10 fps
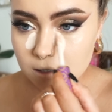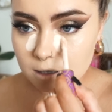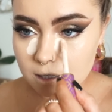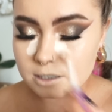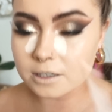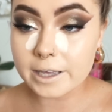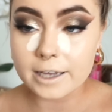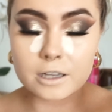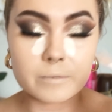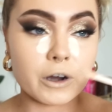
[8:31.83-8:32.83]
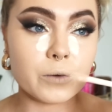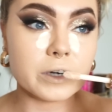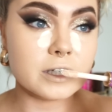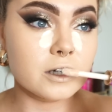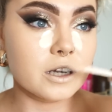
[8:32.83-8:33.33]
It's nearly getting to the point where
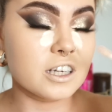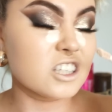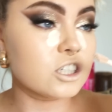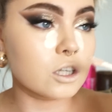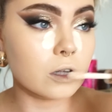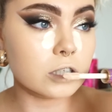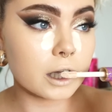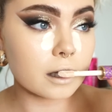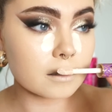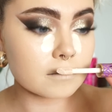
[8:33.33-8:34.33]
it's nearly nostalgic.